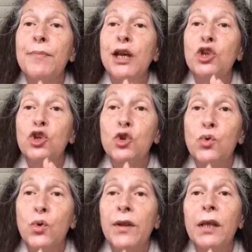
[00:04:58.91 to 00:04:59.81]
to make
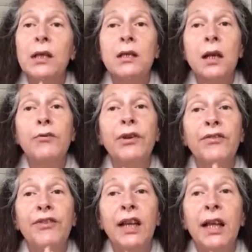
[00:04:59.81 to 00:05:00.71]
sure that it's not
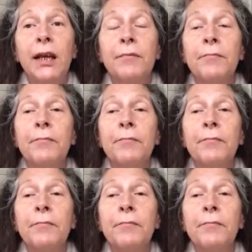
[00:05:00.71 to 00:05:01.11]
refilling.